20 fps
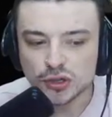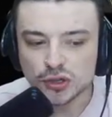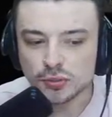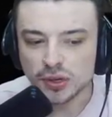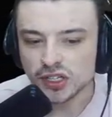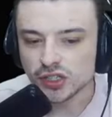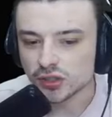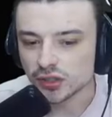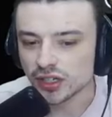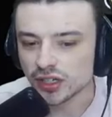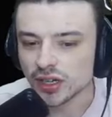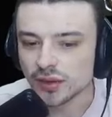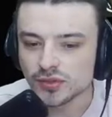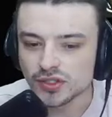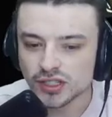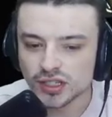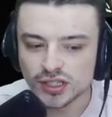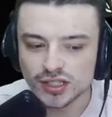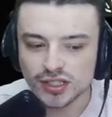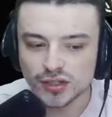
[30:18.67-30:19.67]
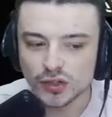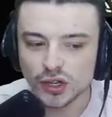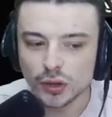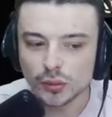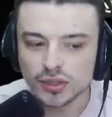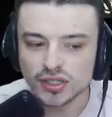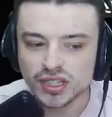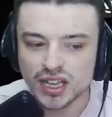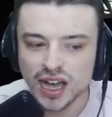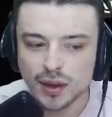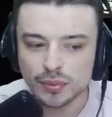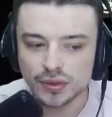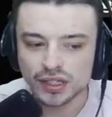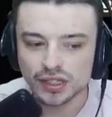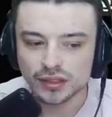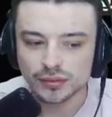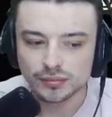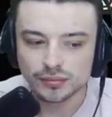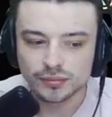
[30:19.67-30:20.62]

my streams. She doesn't even know what's happening.